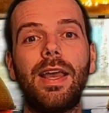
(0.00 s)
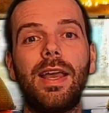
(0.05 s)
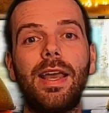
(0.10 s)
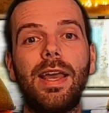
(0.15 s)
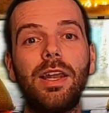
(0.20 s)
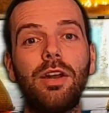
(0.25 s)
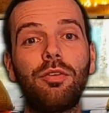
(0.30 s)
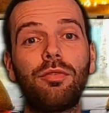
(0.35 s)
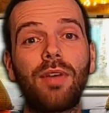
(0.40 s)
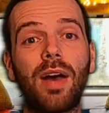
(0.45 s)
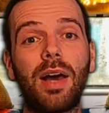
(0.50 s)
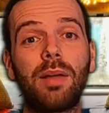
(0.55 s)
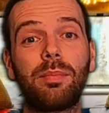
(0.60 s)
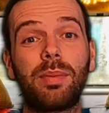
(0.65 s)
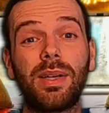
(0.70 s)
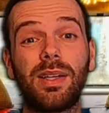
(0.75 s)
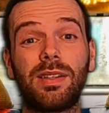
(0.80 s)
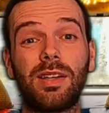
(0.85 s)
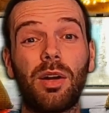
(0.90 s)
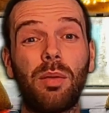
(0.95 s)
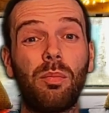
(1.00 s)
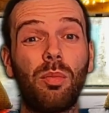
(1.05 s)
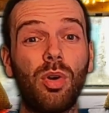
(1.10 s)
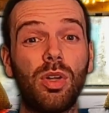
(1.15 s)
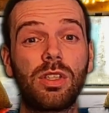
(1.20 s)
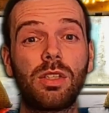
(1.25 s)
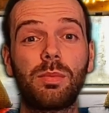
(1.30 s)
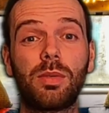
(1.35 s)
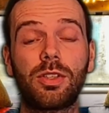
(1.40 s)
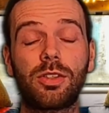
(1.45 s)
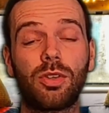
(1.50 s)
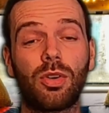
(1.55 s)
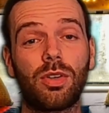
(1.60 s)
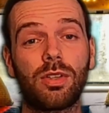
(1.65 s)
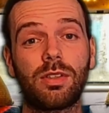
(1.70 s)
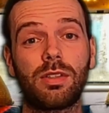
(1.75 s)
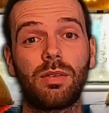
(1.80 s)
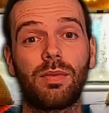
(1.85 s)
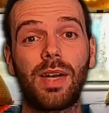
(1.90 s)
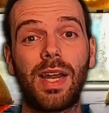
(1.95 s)
In a van build, there are multiple
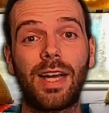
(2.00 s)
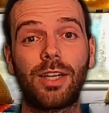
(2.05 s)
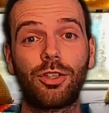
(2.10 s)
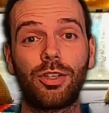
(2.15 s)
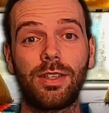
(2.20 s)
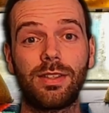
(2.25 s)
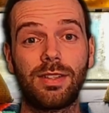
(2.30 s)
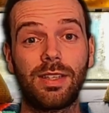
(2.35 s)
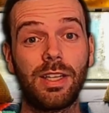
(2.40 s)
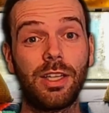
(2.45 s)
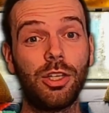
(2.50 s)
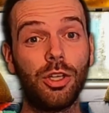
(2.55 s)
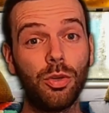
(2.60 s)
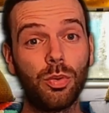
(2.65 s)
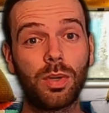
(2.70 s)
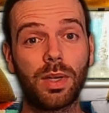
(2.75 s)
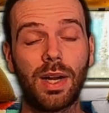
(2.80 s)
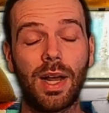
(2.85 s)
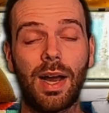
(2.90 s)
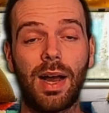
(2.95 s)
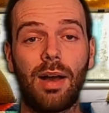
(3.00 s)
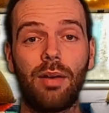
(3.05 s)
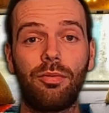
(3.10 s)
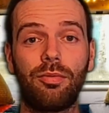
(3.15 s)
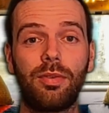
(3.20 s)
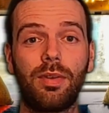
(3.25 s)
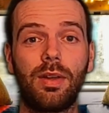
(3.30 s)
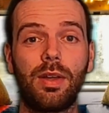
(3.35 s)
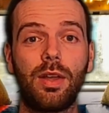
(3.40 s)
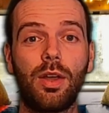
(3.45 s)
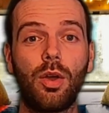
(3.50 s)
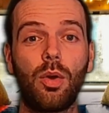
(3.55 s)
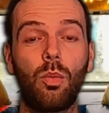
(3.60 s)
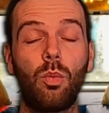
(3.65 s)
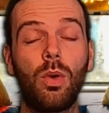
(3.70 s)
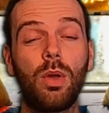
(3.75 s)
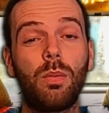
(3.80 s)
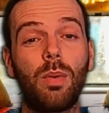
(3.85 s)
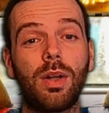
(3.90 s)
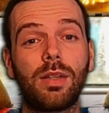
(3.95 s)
sources of electricity you can have.
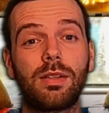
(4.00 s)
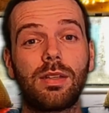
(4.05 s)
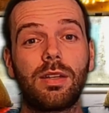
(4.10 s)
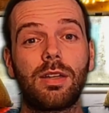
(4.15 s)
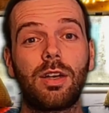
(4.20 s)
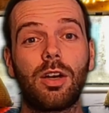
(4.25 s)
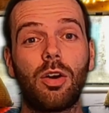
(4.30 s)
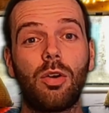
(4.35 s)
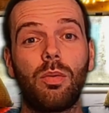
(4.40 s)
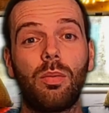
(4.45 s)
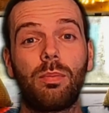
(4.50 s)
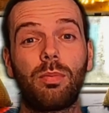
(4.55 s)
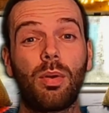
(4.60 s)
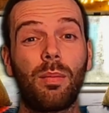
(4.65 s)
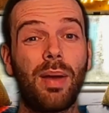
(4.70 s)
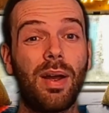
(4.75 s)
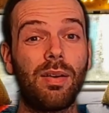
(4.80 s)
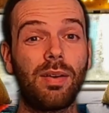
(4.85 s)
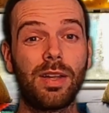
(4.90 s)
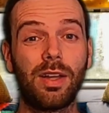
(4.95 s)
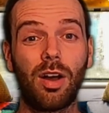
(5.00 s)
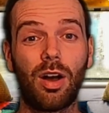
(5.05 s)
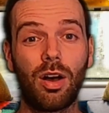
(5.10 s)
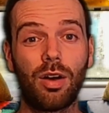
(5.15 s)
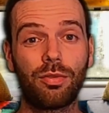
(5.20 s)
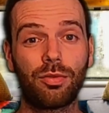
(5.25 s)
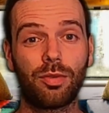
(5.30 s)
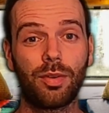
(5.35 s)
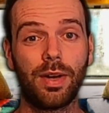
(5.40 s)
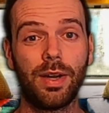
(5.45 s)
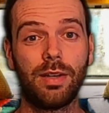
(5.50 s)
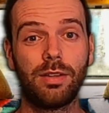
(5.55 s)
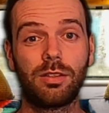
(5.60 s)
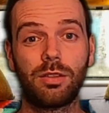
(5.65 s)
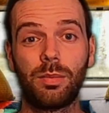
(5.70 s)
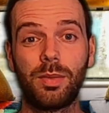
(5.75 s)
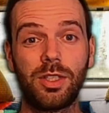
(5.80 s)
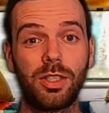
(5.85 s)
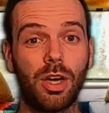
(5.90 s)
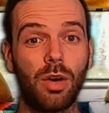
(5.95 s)
We wanted to go primarily off-grid,
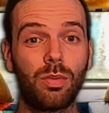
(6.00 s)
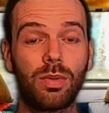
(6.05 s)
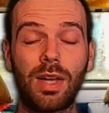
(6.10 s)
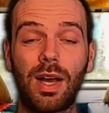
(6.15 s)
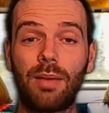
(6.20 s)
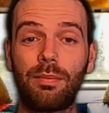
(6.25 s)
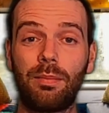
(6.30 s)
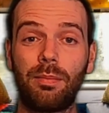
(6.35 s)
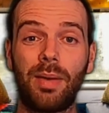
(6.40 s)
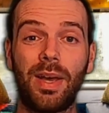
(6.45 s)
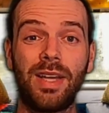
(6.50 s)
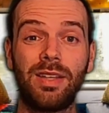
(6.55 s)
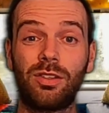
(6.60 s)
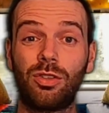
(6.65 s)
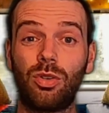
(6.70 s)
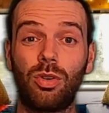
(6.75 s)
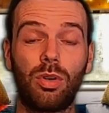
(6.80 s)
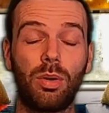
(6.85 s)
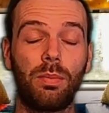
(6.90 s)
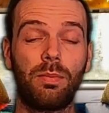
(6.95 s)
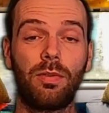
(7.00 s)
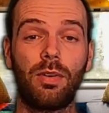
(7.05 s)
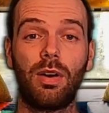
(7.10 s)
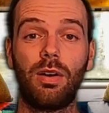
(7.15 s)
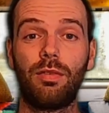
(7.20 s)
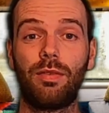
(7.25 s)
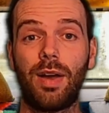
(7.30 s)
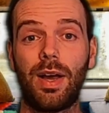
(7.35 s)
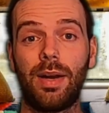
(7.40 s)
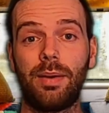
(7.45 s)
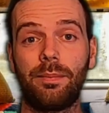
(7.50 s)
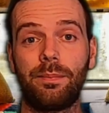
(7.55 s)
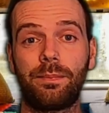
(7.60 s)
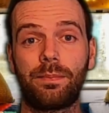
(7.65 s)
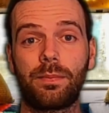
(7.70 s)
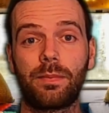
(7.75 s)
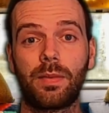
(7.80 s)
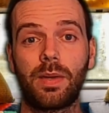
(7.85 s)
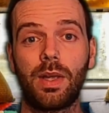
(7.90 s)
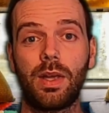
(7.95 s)
so we don't have a mains hookup for our van.
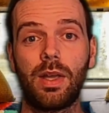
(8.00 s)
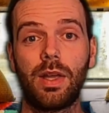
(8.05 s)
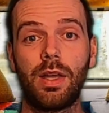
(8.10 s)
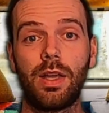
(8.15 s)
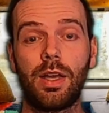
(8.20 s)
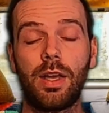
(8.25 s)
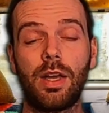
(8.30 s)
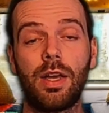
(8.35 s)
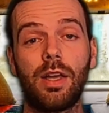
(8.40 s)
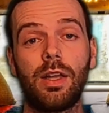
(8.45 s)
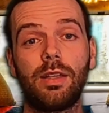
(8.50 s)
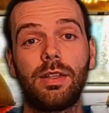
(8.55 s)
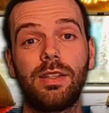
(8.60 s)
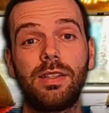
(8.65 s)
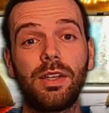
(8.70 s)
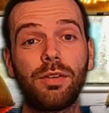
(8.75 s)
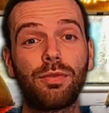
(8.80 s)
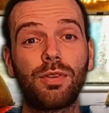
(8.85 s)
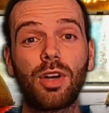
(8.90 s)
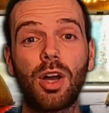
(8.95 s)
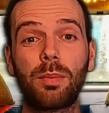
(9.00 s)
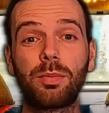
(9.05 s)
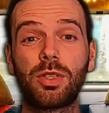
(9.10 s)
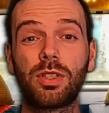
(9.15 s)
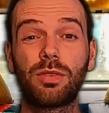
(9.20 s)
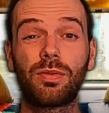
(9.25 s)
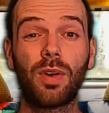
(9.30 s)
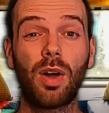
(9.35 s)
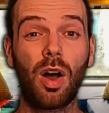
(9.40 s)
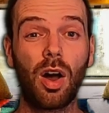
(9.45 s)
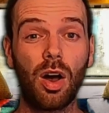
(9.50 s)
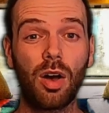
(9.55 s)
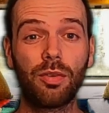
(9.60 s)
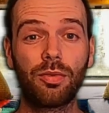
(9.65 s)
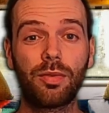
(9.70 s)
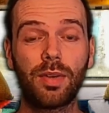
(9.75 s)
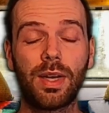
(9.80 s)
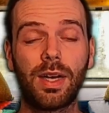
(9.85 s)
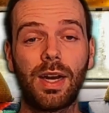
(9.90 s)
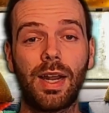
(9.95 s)
The different options for
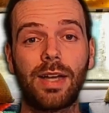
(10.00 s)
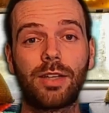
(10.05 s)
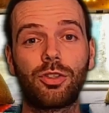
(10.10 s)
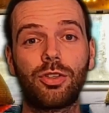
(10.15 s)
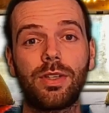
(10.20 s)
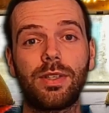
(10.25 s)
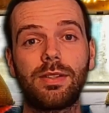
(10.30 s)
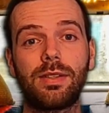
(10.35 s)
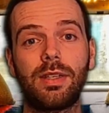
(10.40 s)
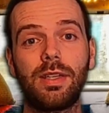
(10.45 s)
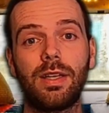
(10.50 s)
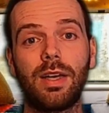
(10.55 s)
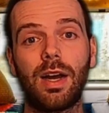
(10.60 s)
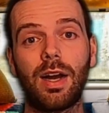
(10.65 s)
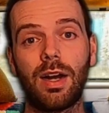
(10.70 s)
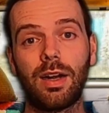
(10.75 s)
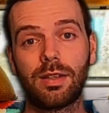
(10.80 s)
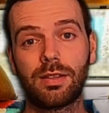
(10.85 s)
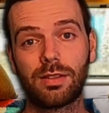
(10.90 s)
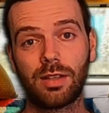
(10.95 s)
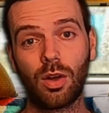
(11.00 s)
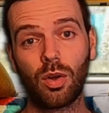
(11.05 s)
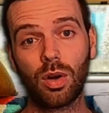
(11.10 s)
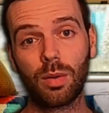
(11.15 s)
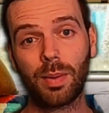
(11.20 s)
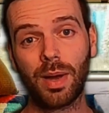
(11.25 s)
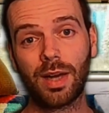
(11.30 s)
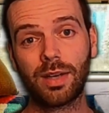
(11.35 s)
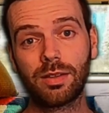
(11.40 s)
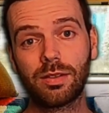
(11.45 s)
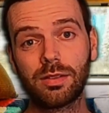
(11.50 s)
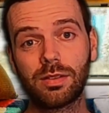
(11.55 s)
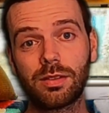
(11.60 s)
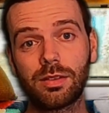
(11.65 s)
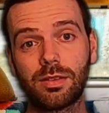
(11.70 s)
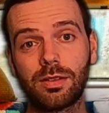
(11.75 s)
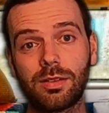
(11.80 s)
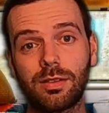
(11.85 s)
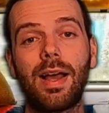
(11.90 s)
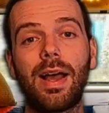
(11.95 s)
off-grid electricity are solar panels,
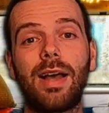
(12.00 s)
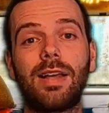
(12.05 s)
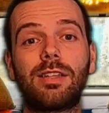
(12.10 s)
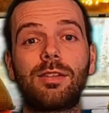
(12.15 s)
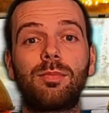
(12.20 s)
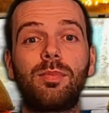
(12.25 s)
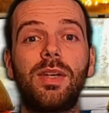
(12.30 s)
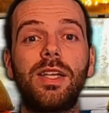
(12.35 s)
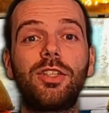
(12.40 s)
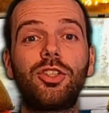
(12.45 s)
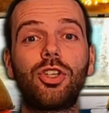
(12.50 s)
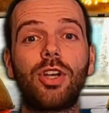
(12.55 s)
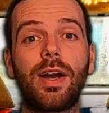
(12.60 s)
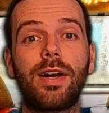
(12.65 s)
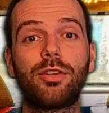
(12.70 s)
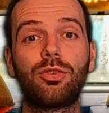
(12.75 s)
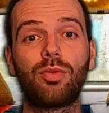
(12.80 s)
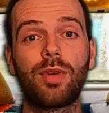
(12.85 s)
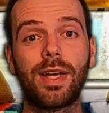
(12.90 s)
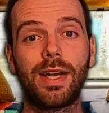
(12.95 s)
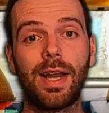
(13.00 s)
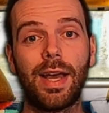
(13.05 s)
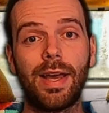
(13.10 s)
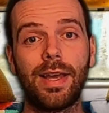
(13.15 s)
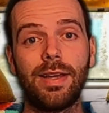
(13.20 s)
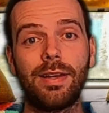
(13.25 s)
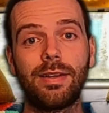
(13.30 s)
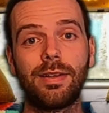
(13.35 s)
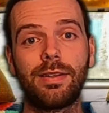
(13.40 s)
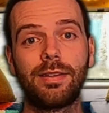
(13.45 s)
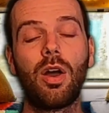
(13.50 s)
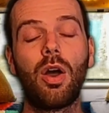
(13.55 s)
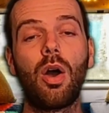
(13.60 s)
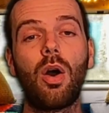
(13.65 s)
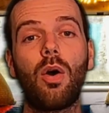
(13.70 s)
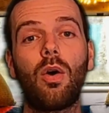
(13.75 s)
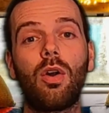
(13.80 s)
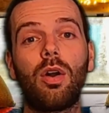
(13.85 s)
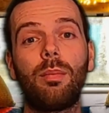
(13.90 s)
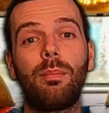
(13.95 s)
a split charge relay,
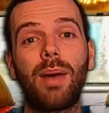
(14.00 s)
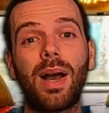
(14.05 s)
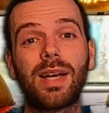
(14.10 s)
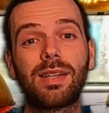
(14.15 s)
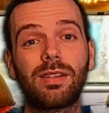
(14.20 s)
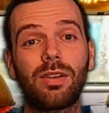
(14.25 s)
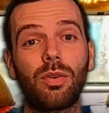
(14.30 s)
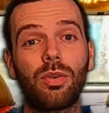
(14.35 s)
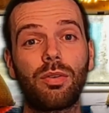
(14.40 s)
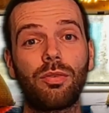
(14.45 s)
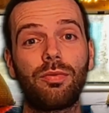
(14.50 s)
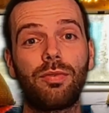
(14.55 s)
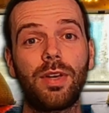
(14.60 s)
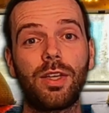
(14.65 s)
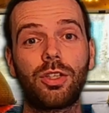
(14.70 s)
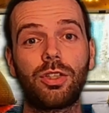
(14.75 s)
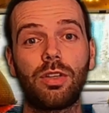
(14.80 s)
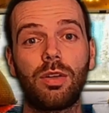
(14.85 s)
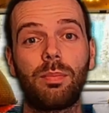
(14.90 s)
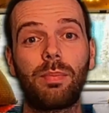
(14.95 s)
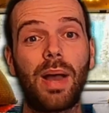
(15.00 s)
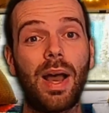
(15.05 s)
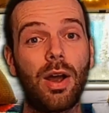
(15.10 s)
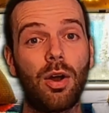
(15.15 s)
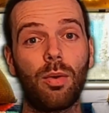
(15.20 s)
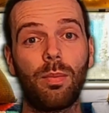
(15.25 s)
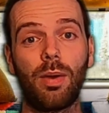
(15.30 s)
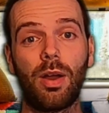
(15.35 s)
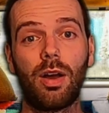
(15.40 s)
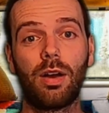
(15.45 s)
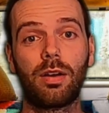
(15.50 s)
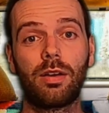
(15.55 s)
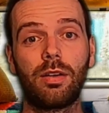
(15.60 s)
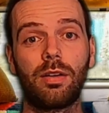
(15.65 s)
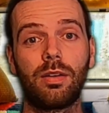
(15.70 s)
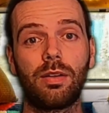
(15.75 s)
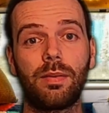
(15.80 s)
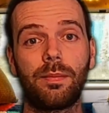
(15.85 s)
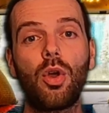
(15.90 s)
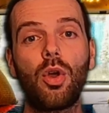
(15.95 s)
or a Maxhoke official power block.
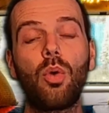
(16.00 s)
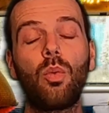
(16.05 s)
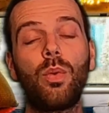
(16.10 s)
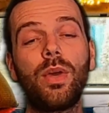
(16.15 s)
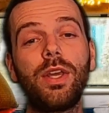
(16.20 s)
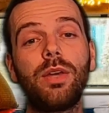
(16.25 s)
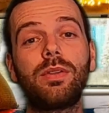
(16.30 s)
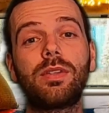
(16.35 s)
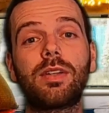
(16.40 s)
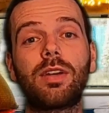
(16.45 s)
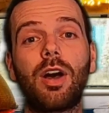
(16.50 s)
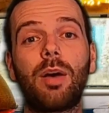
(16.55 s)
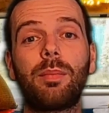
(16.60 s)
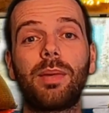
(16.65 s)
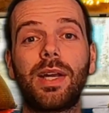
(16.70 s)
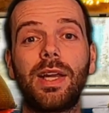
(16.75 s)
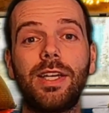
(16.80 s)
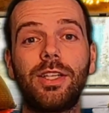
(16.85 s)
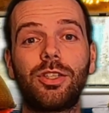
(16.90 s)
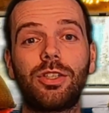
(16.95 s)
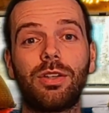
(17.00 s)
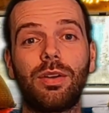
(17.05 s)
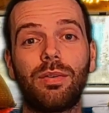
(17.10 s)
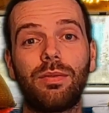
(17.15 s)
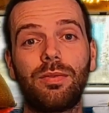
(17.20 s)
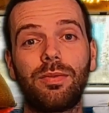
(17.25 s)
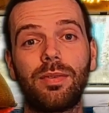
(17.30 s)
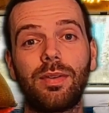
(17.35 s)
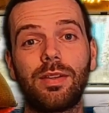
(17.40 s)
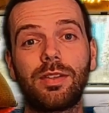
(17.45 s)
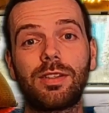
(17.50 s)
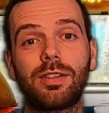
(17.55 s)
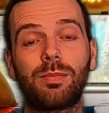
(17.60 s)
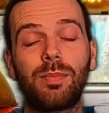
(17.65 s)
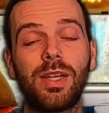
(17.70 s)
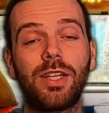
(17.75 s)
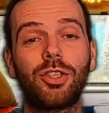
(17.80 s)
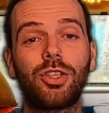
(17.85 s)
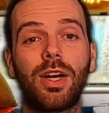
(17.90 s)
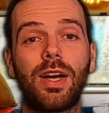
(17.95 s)
We use a combination of
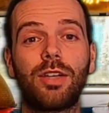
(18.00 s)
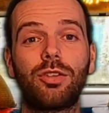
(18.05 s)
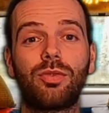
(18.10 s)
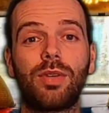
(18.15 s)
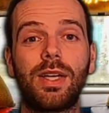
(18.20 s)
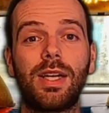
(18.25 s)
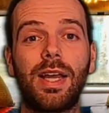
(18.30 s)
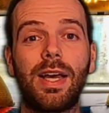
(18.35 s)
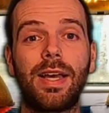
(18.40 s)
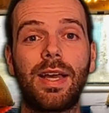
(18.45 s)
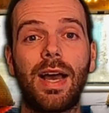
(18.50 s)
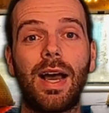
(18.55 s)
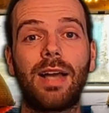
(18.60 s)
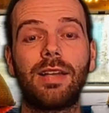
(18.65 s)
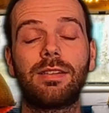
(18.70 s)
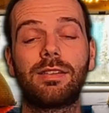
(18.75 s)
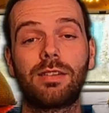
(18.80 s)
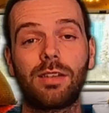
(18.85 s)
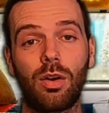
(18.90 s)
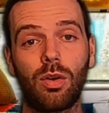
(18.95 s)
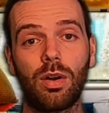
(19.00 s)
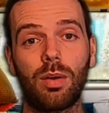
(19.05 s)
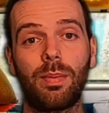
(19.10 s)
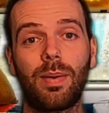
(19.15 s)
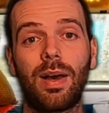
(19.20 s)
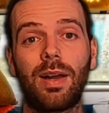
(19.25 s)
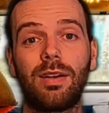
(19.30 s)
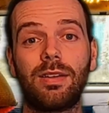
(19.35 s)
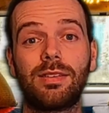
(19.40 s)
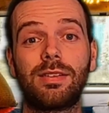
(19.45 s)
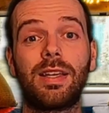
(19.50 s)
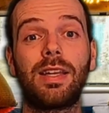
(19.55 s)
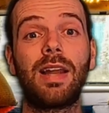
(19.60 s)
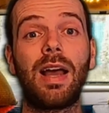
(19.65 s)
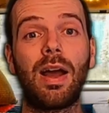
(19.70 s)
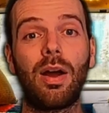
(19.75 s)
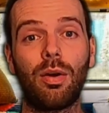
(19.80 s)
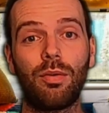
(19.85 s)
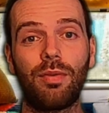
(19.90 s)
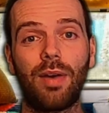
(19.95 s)
split charge relay and solar panels in
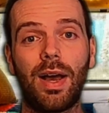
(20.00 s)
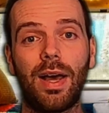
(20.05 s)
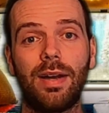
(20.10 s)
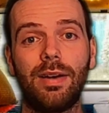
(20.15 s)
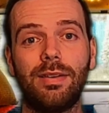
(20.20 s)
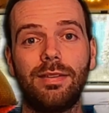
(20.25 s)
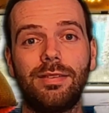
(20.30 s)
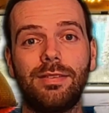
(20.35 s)
our van.